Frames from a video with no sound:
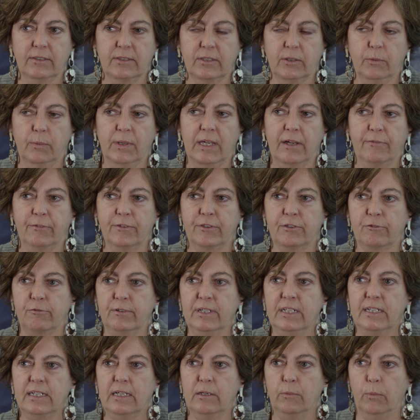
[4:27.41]
so we have a
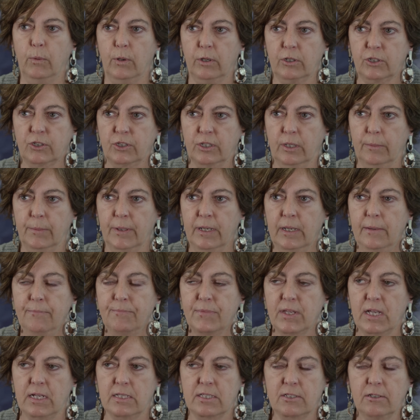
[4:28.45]
three-day workshop.
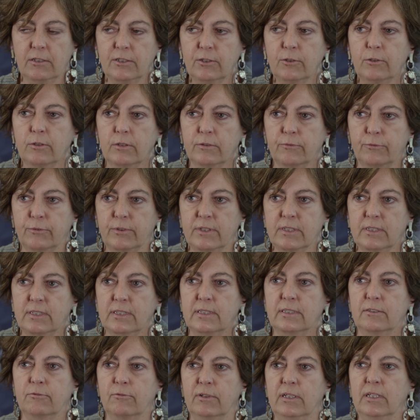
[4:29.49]
It's not a conference,
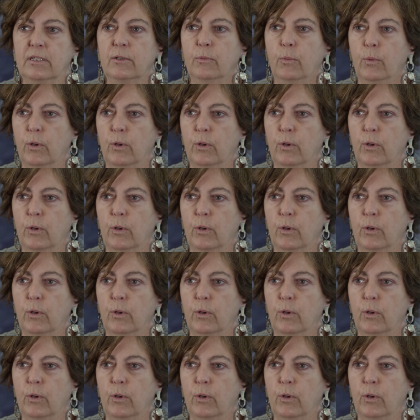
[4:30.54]
it's really a